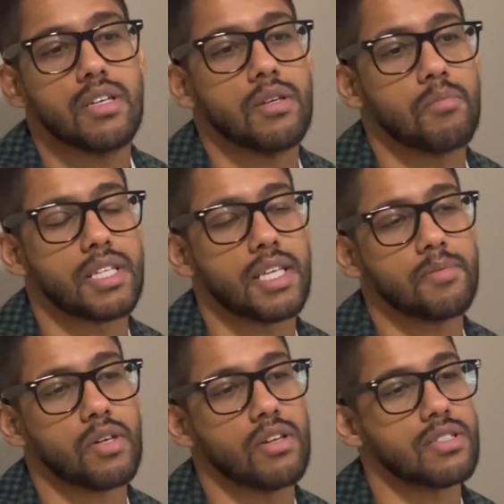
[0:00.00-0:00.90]
My tips
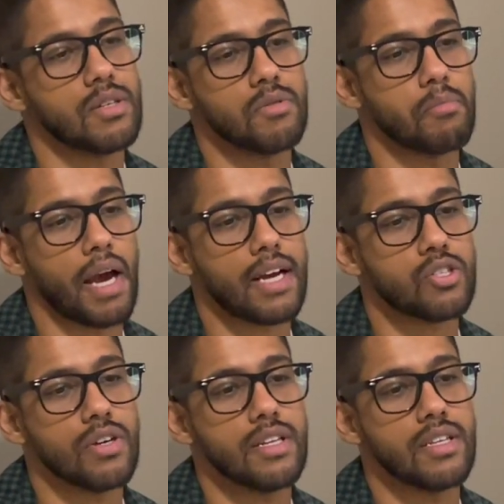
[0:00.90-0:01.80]
honestly with back
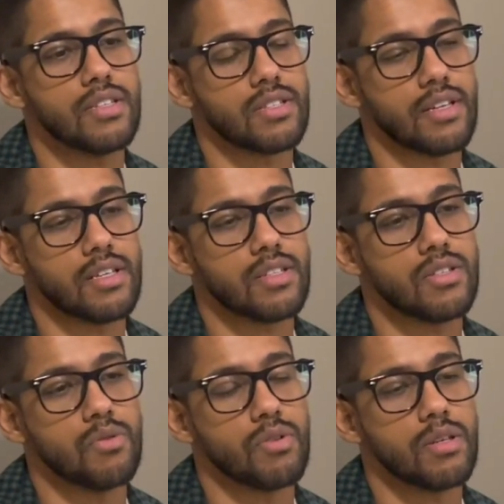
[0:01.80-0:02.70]
training is like,
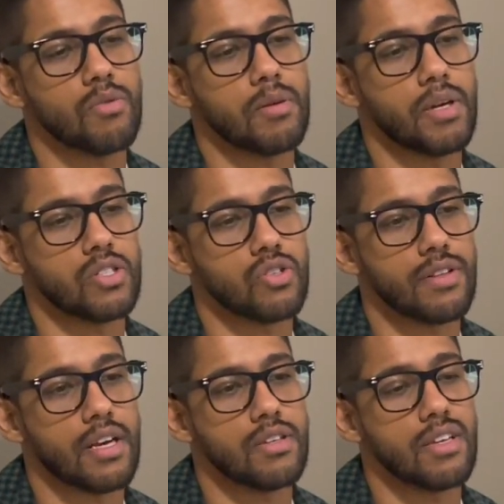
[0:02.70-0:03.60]
you really want to make sure
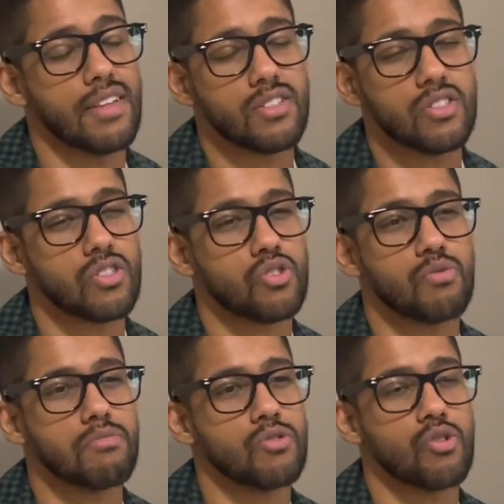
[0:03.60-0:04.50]
that, and this is just
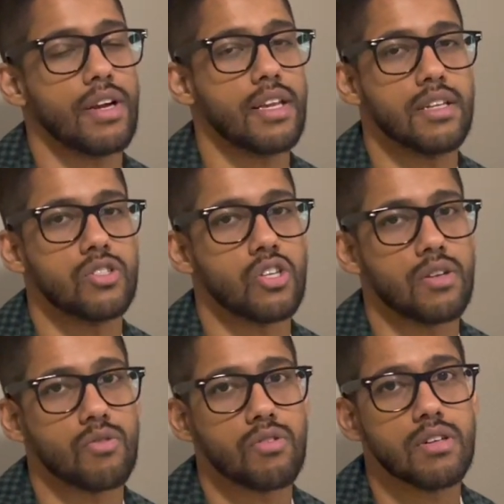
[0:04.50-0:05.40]
training in
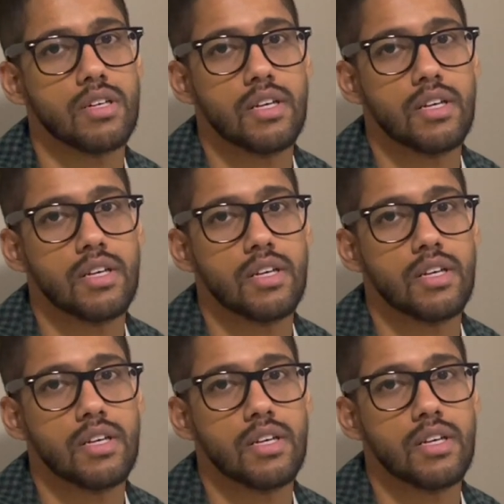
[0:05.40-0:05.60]
general,